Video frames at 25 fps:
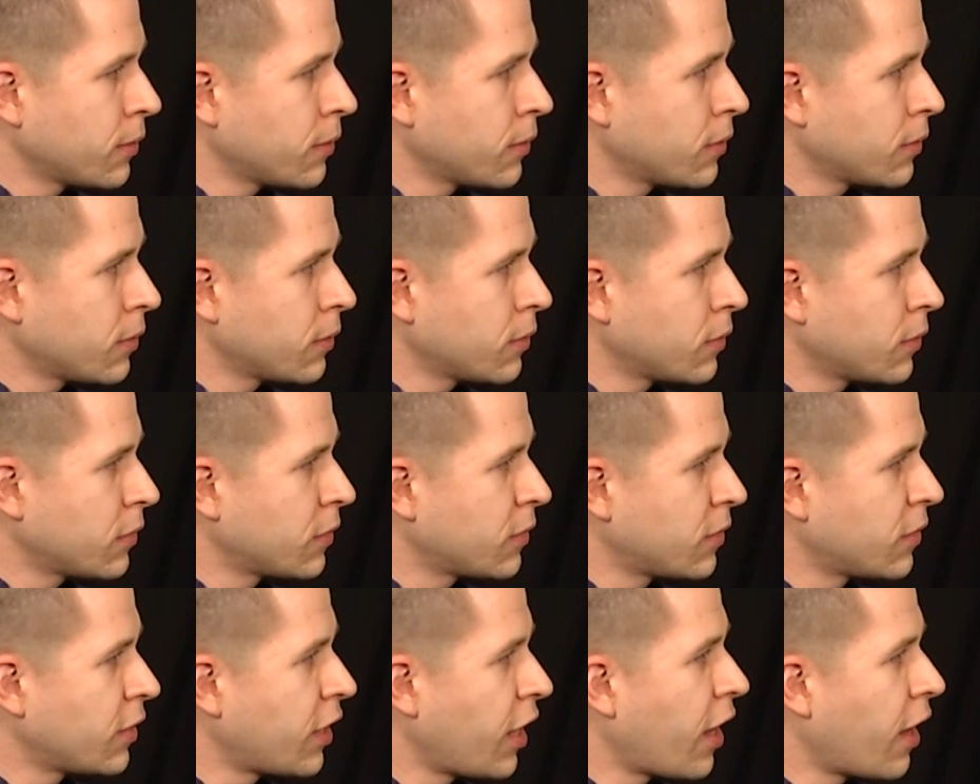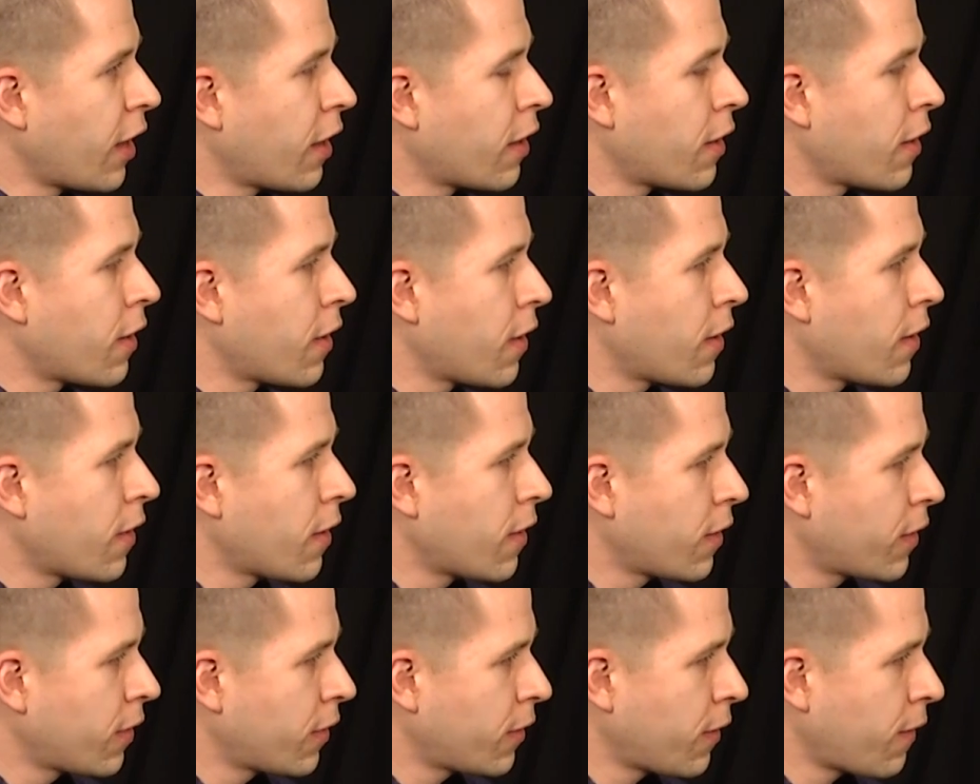
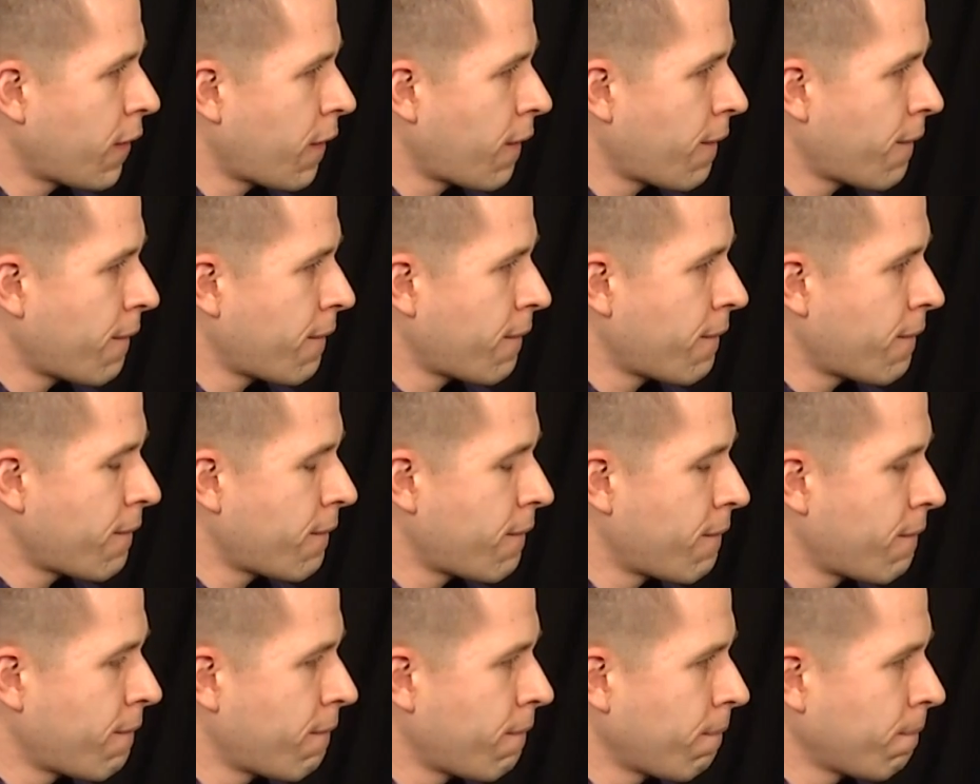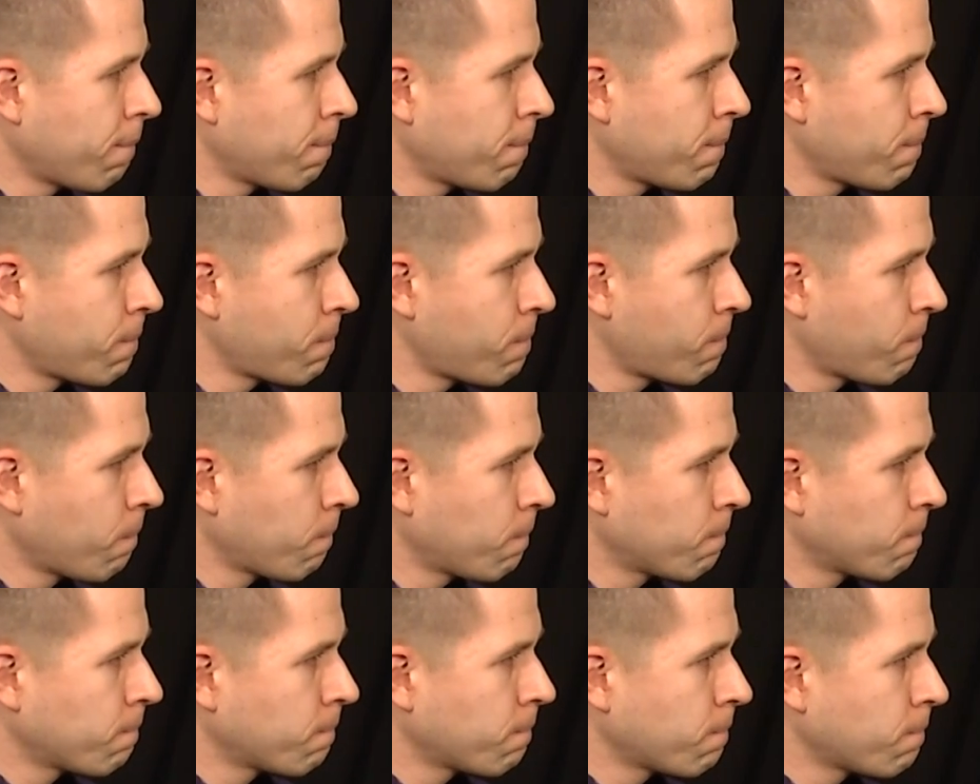
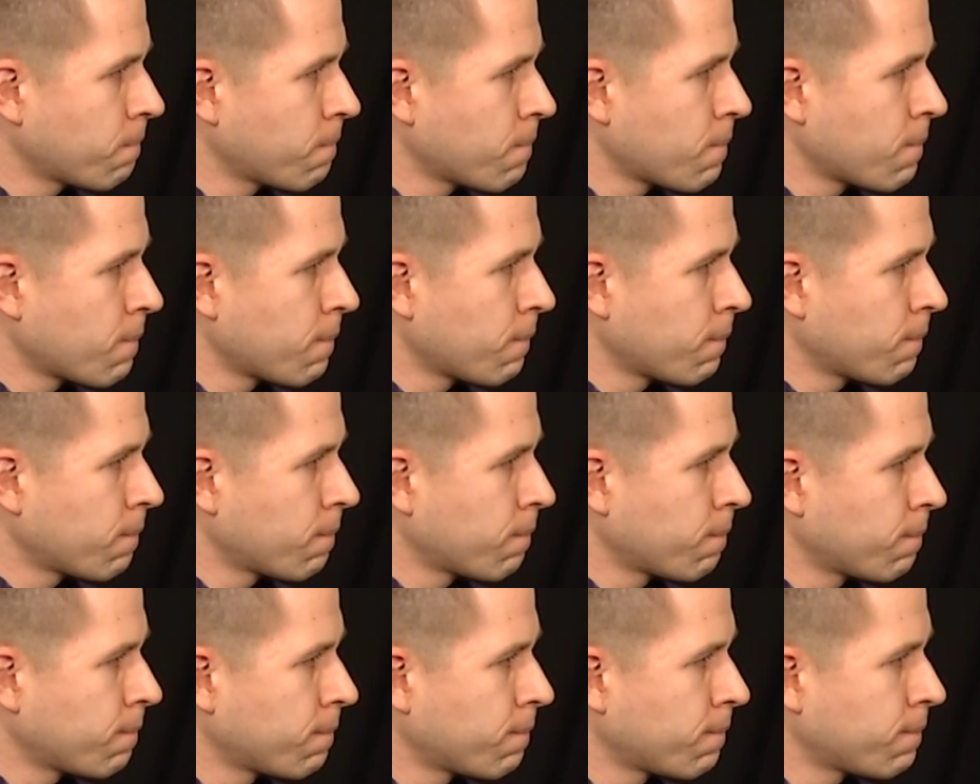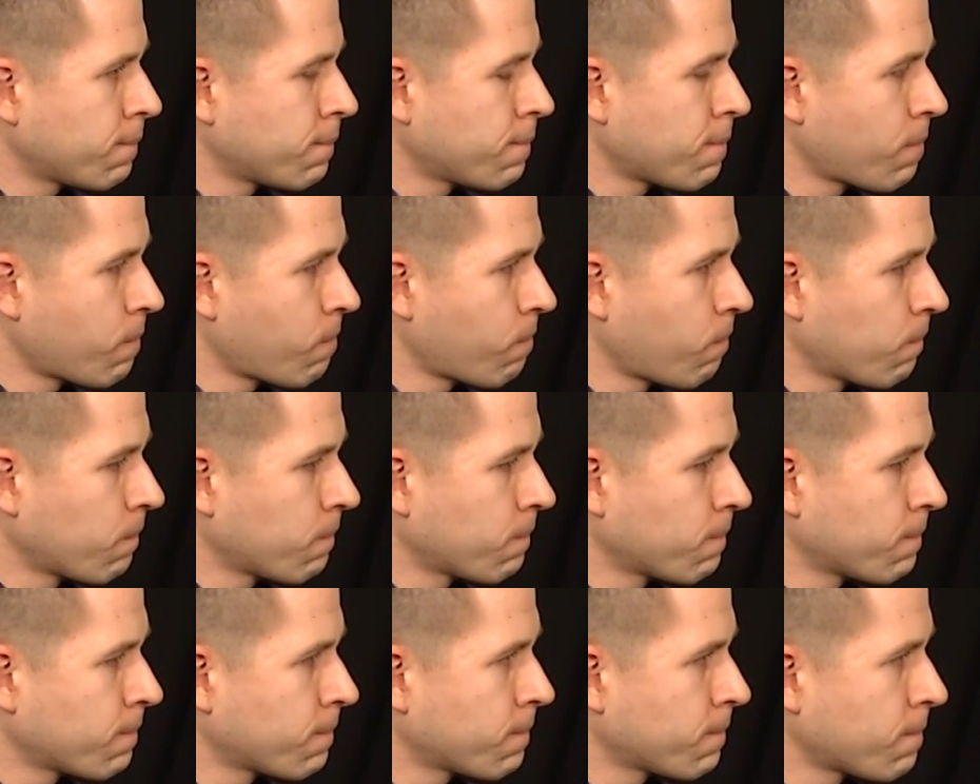
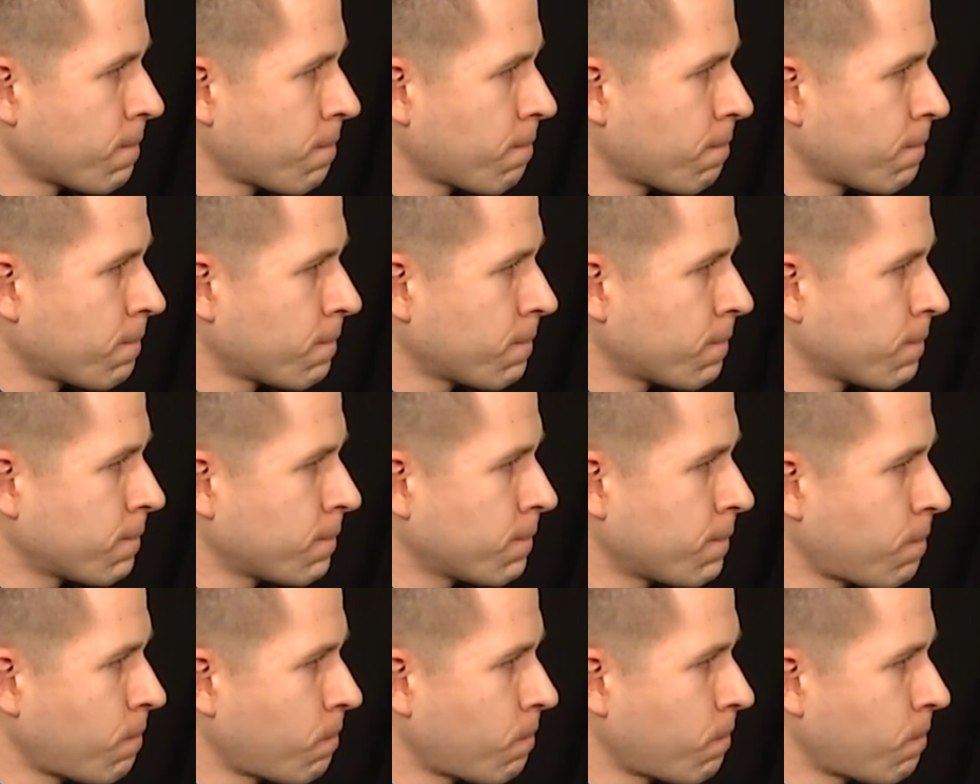[no speech]